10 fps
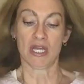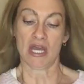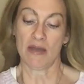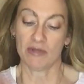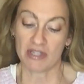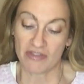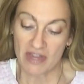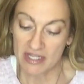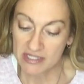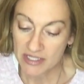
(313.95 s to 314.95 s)
Emily
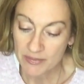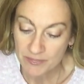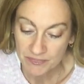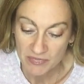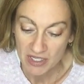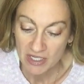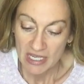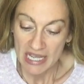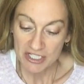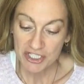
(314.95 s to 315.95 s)
thanked him,
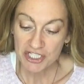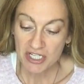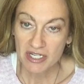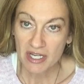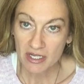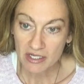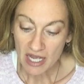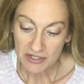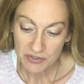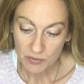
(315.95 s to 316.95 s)
and she and Nick
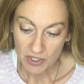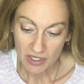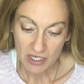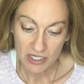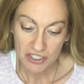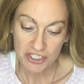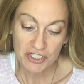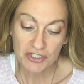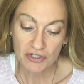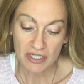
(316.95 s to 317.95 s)
got to work,
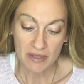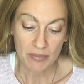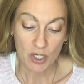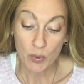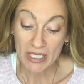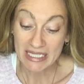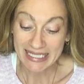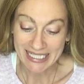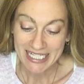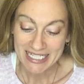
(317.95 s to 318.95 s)
gingerly but
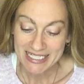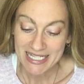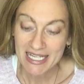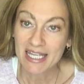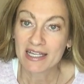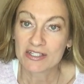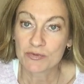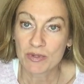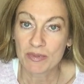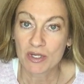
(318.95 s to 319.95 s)
quickly, digging and
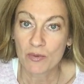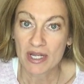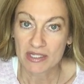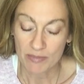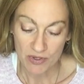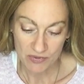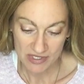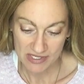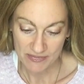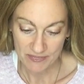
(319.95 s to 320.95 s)
sweeping away at the
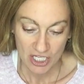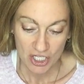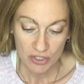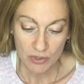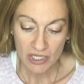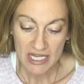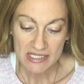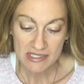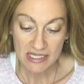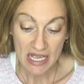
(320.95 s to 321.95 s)
bones. "You
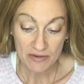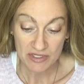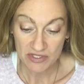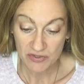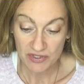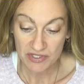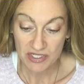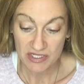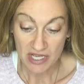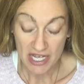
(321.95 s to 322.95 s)
realize the county's going to
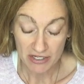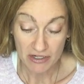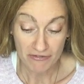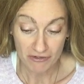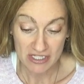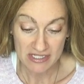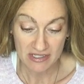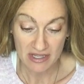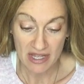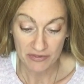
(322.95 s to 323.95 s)
need to hire a
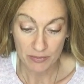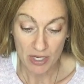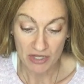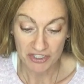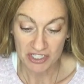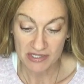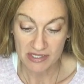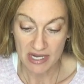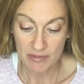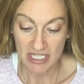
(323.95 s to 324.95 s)
forensic anthropologist," said
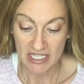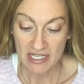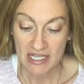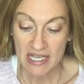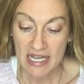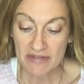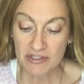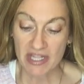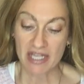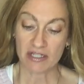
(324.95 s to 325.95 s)
Emily, after
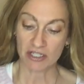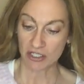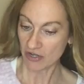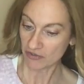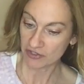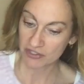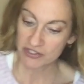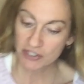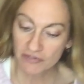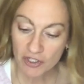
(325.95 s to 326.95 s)
they had uncovered the
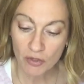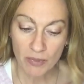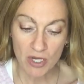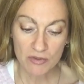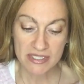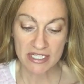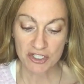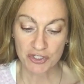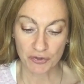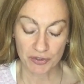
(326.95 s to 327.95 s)
cervical bones and a
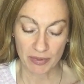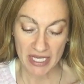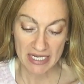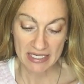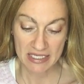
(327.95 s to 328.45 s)
shoulder blade.